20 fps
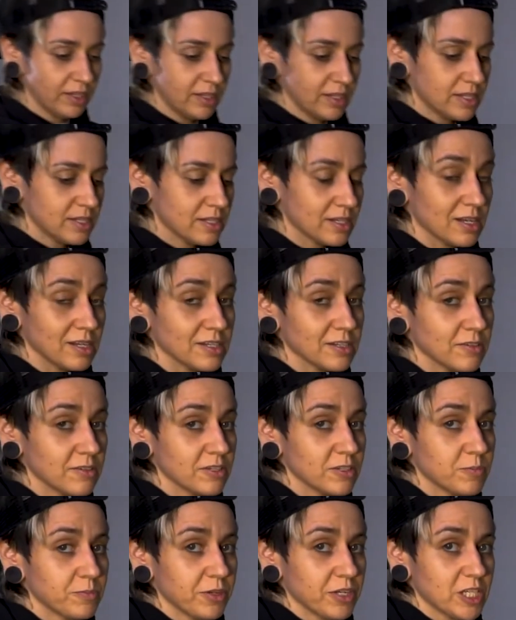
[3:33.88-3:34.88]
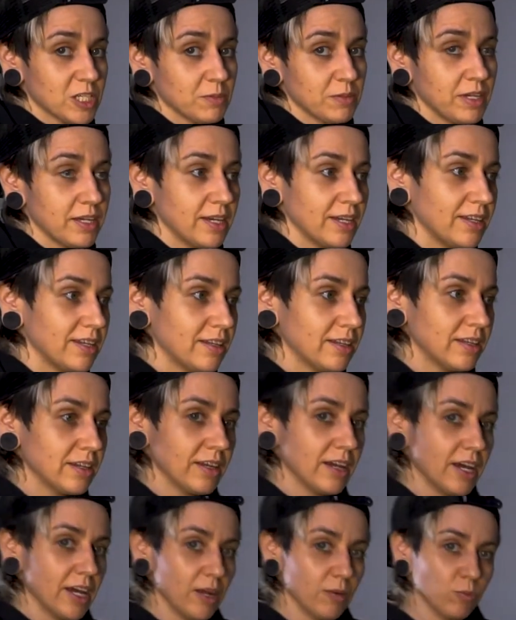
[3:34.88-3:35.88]
this is also supposed to be
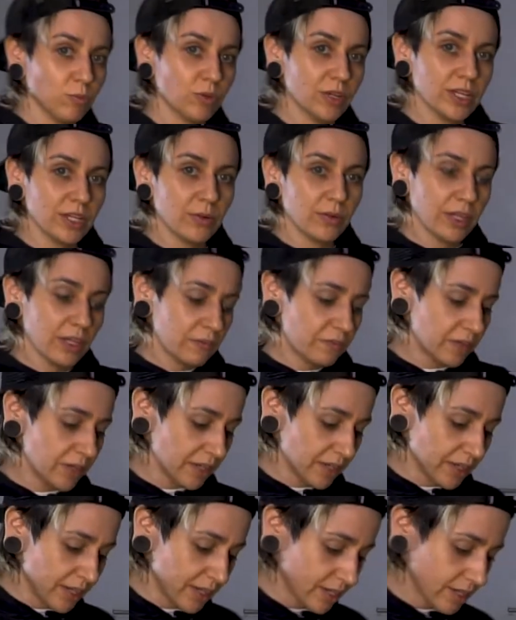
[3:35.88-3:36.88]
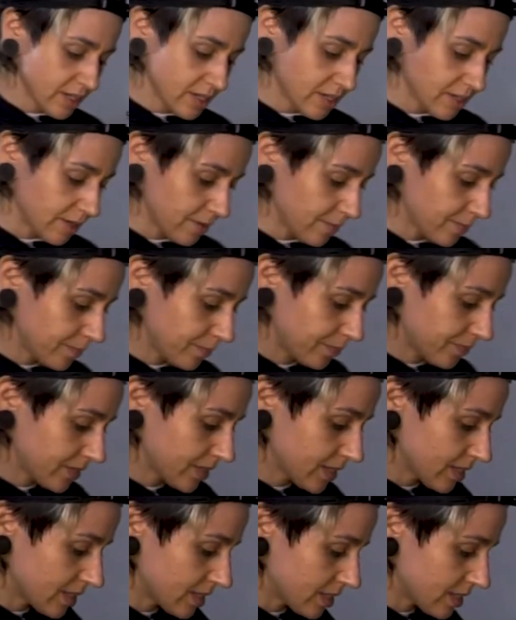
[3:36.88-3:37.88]
really filling, so
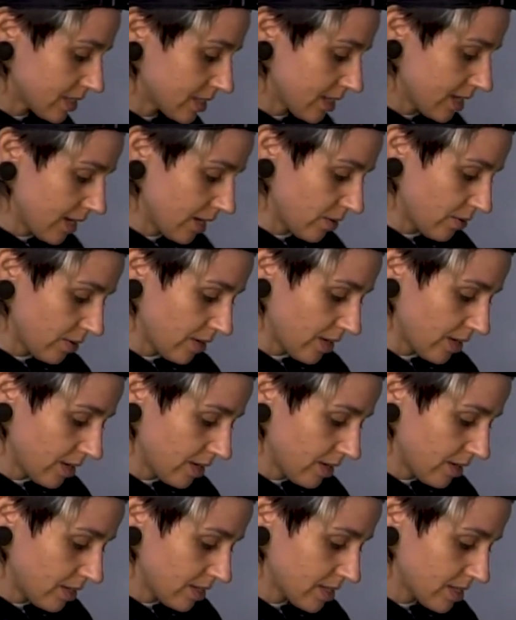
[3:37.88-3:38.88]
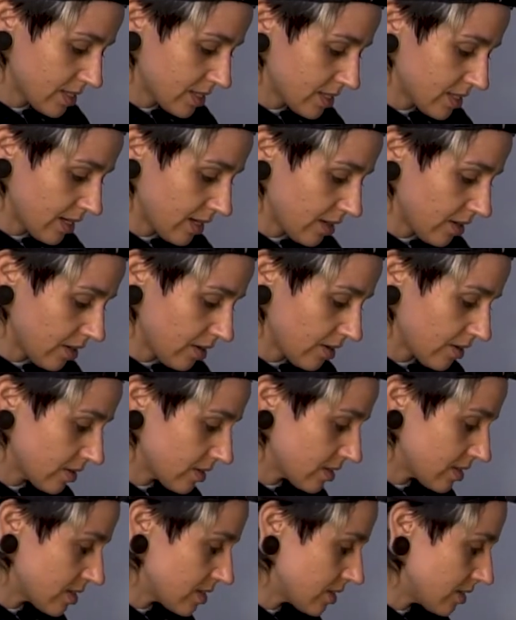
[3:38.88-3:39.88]
take away tear
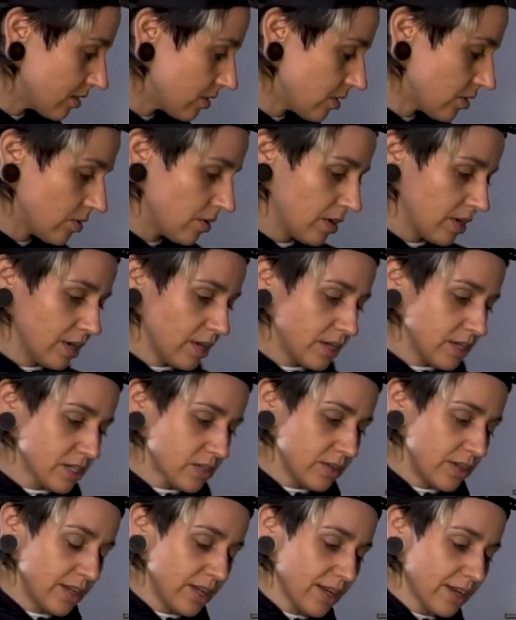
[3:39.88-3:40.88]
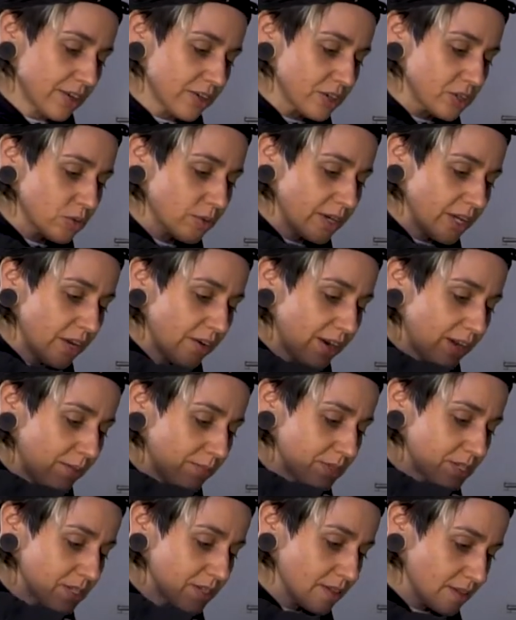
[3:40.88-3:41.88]
to 0. So we need 120
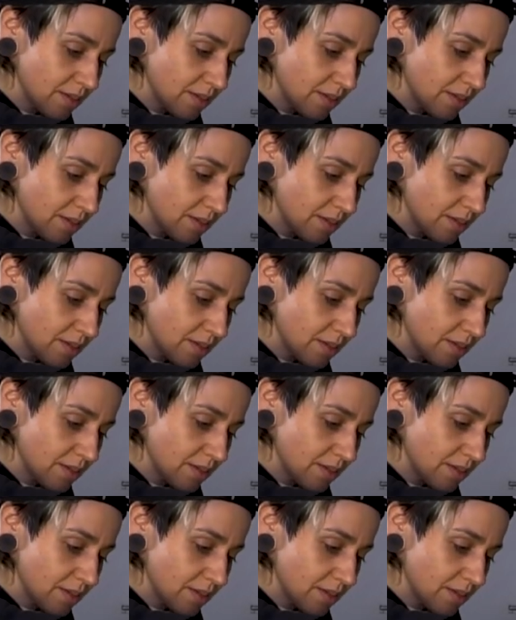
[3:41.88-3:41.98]
grams.